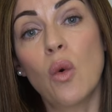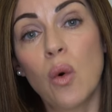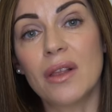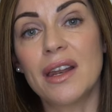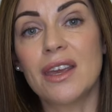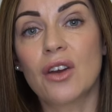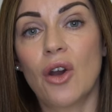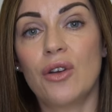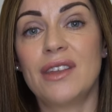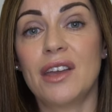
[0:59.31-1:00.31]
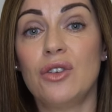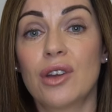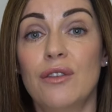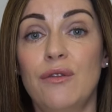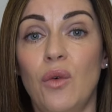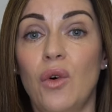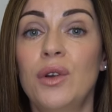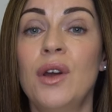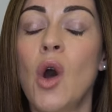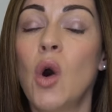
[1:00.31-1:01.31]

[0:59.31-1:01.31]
quality coat that you can afford